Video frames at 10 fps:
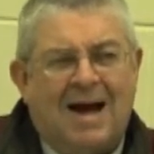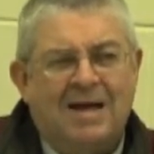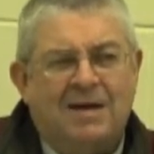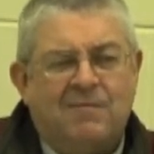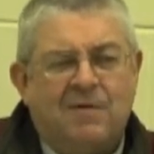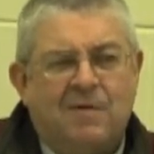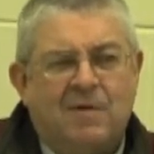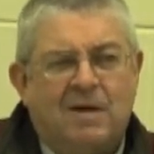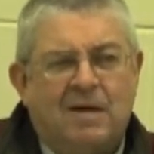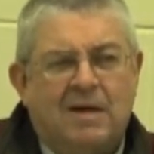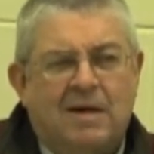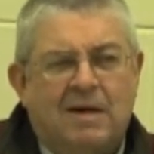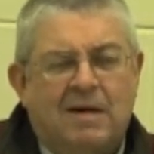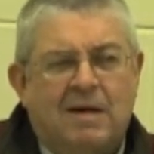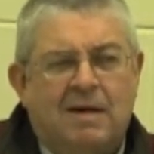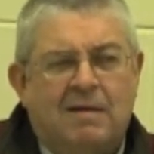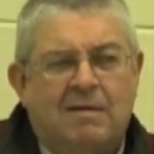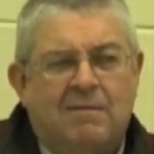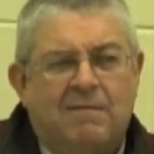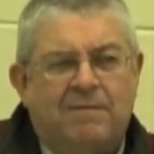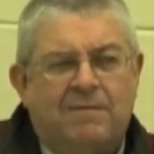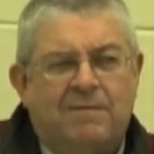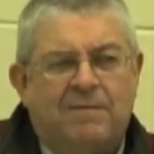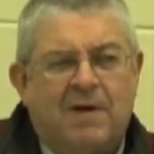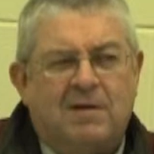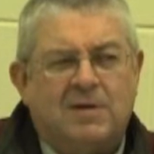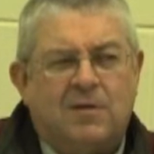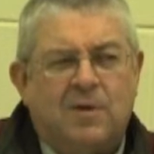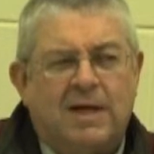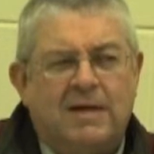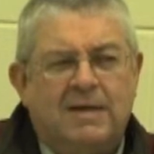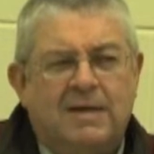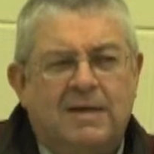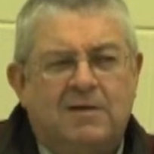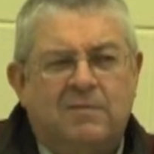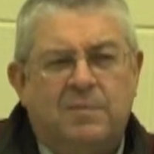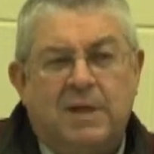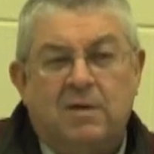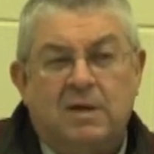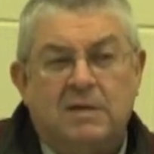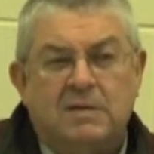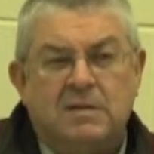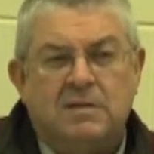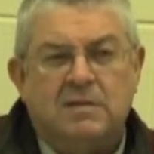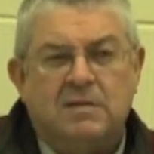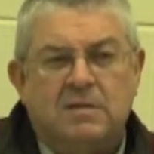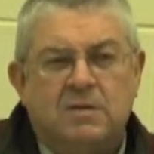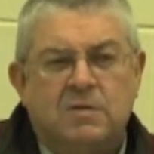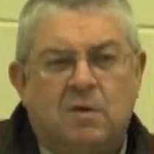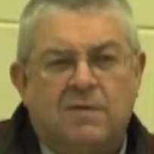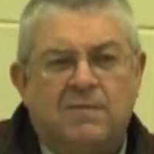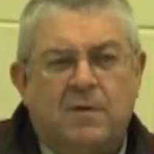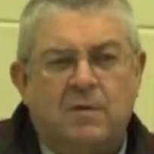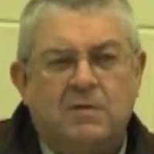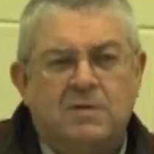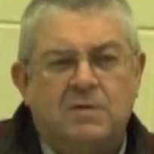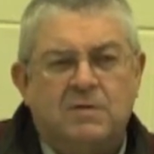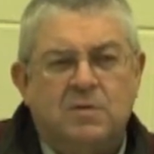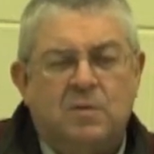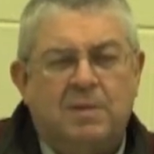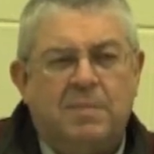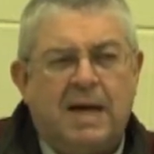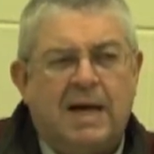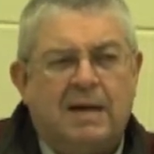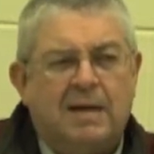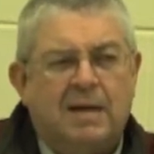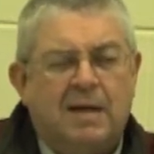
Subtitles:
I never felt a great deal of bitterness toward folks who went back.